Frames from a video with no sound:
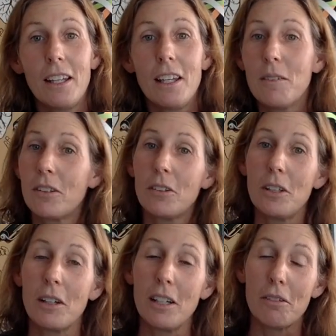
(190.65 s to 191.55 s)
give it to
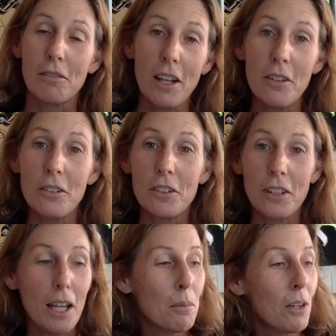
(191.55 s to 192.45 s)
one of your friends or your
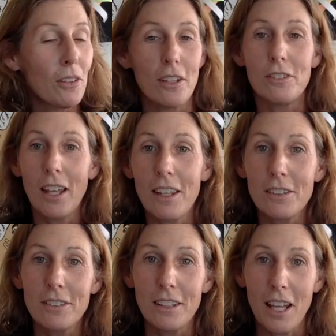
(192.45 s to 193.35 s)
neighbors, and
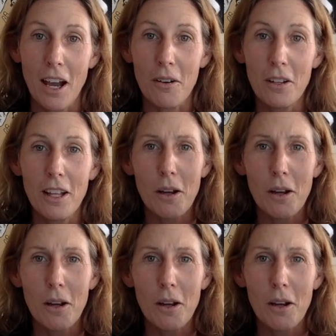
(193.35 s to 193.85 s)
test it out.